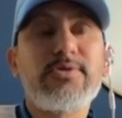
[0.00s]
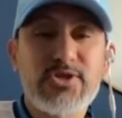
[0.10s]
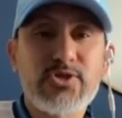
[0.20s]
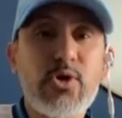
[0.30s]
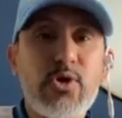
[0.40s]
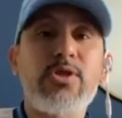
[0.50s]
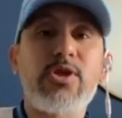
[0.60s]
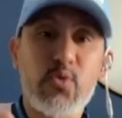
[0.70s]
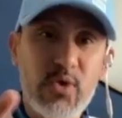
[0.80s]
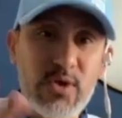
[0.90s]
stalder
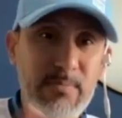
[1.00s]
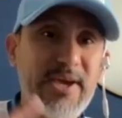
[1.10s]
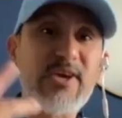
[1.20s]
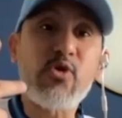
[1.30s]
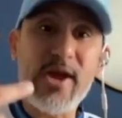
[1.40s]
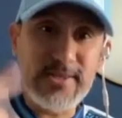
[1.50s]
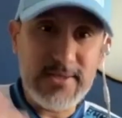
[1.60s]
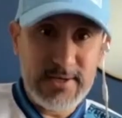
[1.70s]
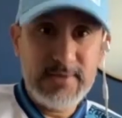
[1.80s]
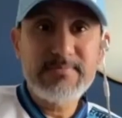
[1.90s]
will be great
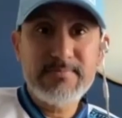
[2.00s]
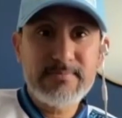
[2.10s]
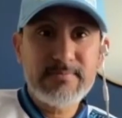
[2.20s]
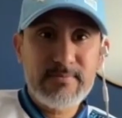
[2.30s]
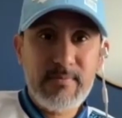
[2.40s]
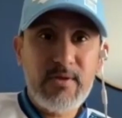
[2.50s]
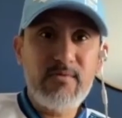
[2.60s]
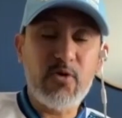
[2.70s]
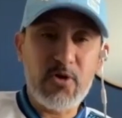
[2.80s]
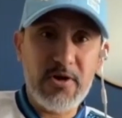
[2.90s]

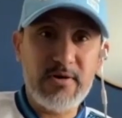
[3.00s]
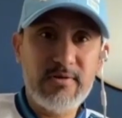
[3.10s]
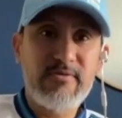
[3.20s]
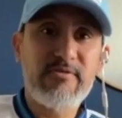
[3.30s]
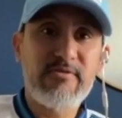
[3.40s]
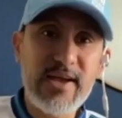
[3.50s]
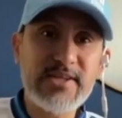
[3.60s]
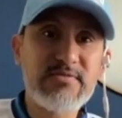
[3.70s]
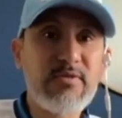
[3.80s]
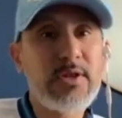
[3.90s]
for her.
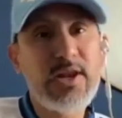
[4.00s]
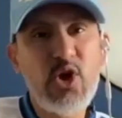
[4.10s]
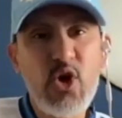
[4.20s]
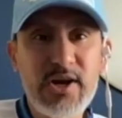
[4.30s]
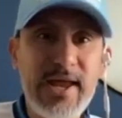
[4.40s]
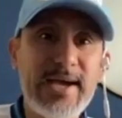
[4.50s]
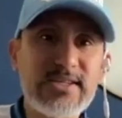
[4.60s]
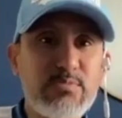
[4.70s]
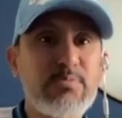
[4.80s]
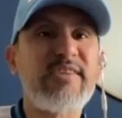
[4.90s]
Flexible and long
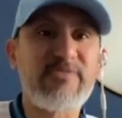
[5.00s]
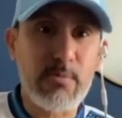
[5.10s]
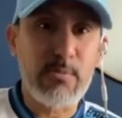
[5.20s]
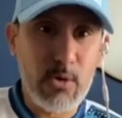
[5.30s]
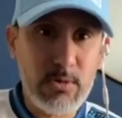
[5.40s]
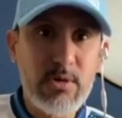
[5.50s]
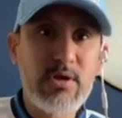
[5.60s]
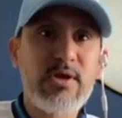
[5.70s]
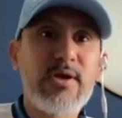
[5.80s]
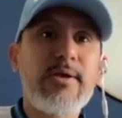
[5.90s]
legs preferable.
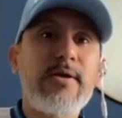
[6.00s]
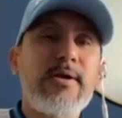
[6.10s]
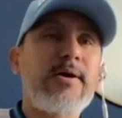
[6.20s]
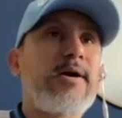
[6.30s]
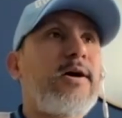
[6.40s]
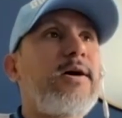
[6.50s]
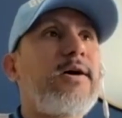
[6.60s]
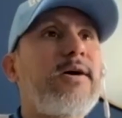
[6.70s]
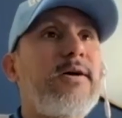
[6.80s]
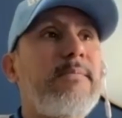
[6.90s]

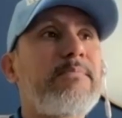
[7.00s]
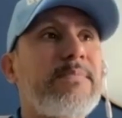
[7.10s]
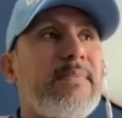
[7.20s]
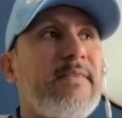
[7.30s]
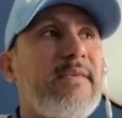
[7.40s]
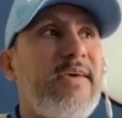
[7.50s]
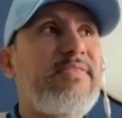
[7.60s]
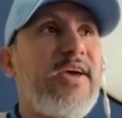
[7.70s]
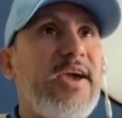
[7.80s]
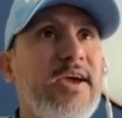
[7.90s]
And
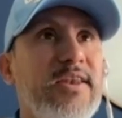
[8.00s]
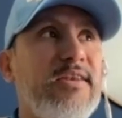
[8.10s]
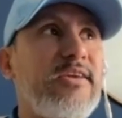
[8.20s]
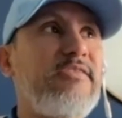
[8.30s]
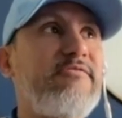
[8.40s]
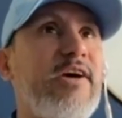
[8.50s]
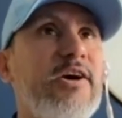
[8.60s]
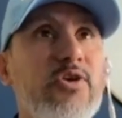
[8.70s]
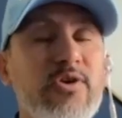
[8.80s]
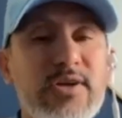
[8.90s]
then if a
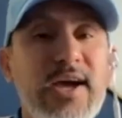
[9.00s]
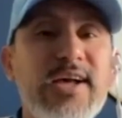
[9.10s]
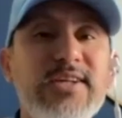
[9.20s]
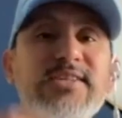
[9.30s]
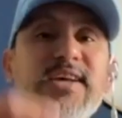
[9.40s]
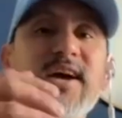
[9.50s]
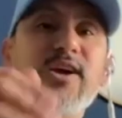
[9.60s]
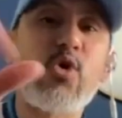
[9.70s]
girl has a